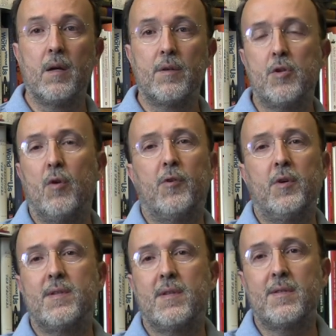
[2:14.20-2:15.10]
So for
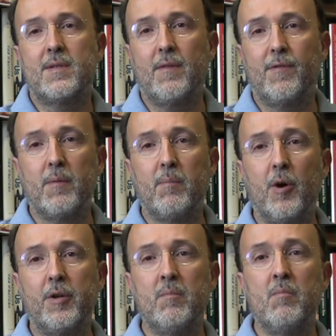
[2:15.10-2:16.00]
instance, if the
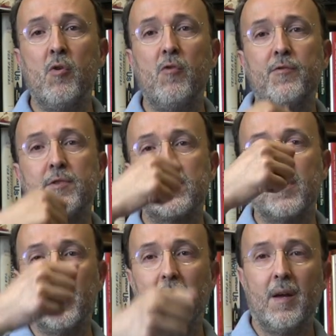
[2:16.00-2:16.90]
body moves
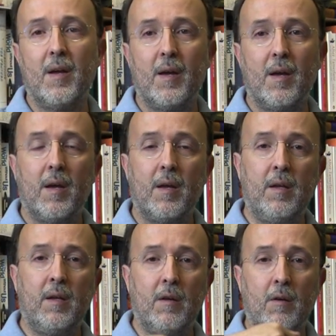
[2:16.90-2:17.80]

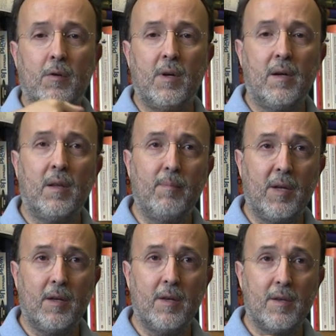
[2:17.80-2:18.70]
in a
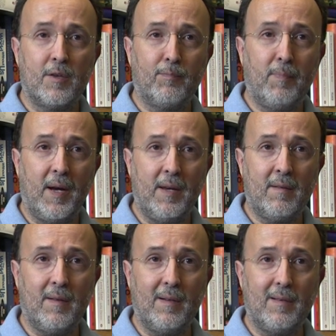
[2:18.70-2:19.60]
logarithmic
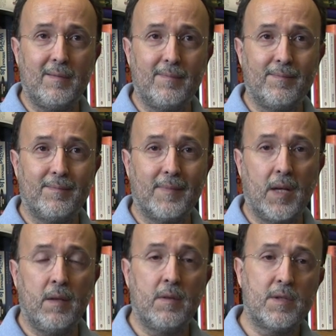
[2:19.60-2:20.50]
spiral
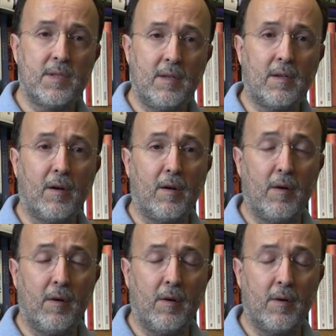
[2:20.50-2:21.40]
and the center,
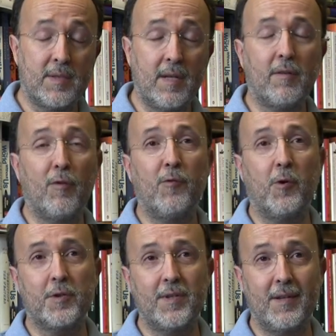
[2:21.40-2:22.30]
center of
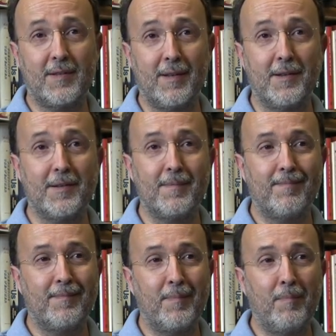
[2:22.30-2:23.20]
force is at the
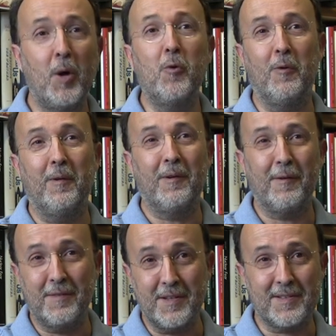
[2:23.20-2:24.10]
pole
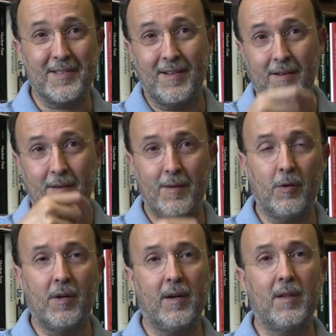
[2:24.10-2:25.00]
of this
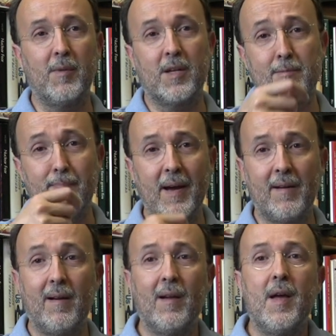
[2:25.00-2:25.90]
logarithmic
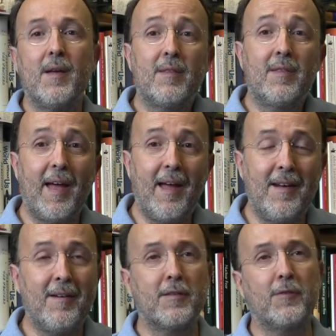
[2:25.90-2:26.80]
spiral,
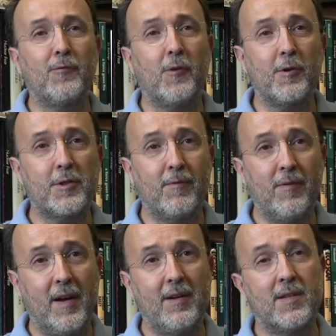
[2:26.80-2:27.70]
then the force
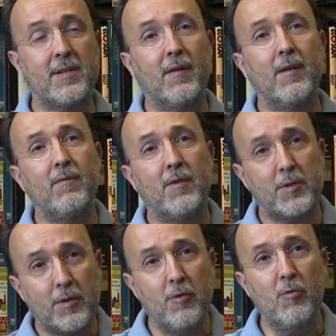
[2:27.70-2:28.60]
varies as the
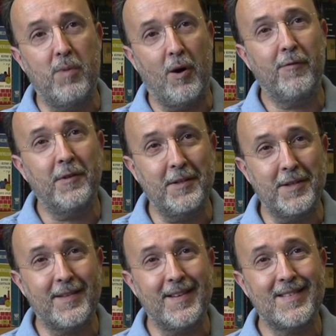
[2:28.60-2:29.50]
inverse cube of the
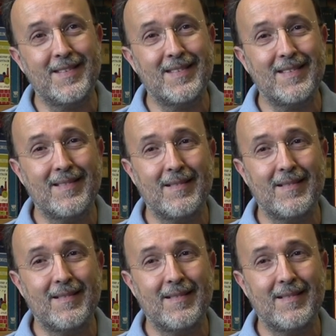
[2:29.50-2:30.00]
distance.